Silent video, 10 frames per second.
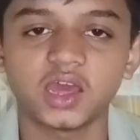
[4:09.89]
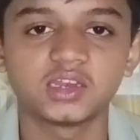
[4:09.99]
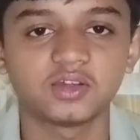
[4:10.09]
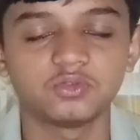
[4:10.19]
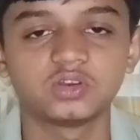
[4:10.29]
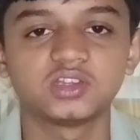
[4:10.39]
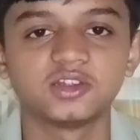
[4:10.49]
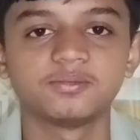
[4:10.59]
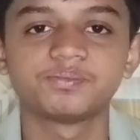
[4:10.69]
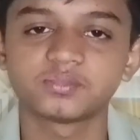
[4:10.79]
as I would
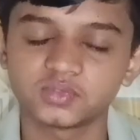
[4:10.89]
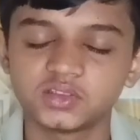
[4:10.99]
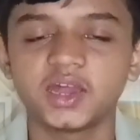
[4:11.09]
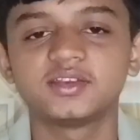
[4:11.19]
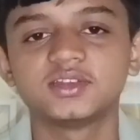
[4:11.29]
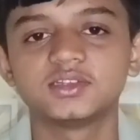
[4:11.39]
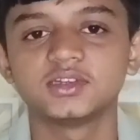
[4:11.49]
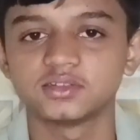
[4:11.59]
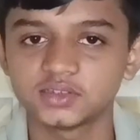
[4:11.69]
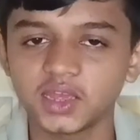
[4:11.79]
say. That's the
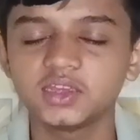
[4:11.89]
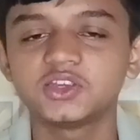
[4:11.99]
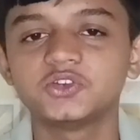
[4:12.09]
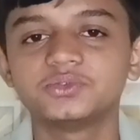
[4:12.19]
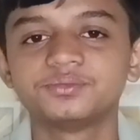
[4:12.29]
thing. Thank you.